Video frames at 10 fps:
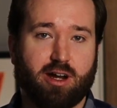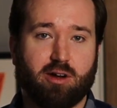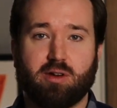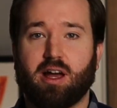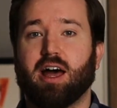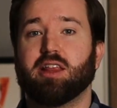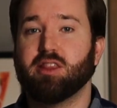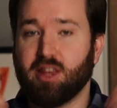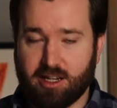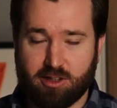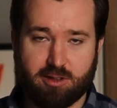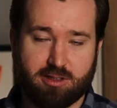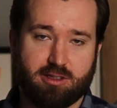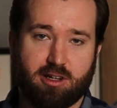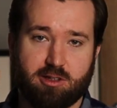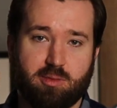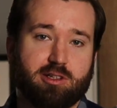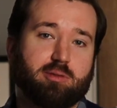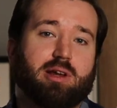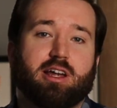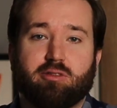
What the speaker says: out, and then you can start to build a plan